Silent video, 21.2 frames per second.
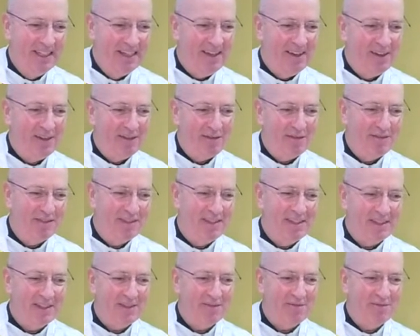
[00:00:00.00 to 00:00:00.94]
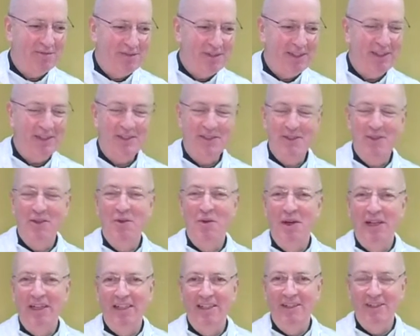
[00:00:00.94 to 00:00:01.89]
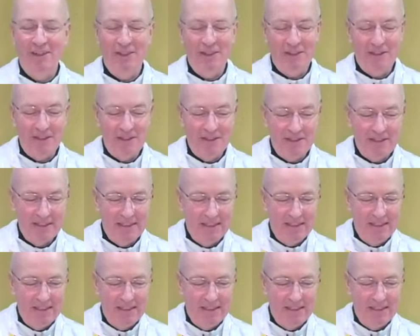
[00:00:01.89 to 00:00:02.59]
or not fare so well in others.